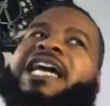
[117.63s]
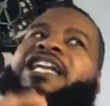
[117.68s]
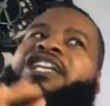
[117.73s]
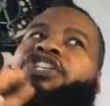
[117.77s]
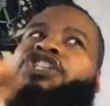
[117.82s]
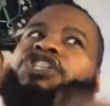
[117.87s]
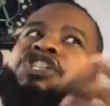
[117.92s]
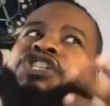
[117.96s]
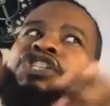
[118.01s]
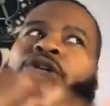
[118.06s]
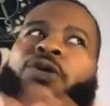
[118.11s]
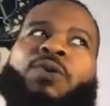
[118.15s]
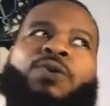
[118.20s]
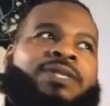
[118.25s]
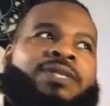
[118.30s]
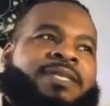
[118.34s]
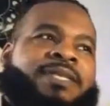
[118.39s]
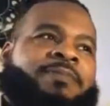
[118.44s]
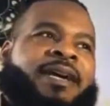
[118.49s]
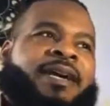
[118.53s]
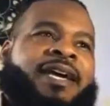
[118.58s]
And it
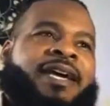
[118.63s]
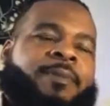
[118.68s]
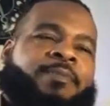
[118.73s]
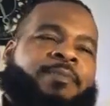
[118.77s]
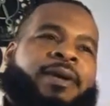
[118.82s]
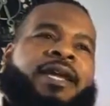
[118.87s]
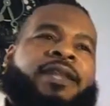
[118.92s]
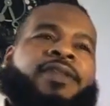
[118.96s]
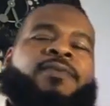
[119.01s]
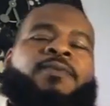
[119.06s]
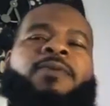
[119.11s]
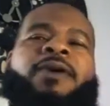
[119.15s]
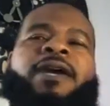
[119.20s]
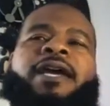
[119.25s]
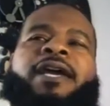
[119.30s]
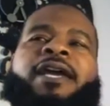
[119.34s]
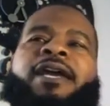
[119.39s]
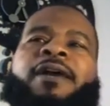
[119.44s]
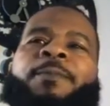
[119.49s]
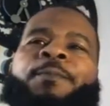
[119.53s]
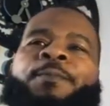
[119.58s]
shows by the
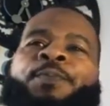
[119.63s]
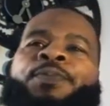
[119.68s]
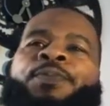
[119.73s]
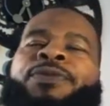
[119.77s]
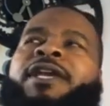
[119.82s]
way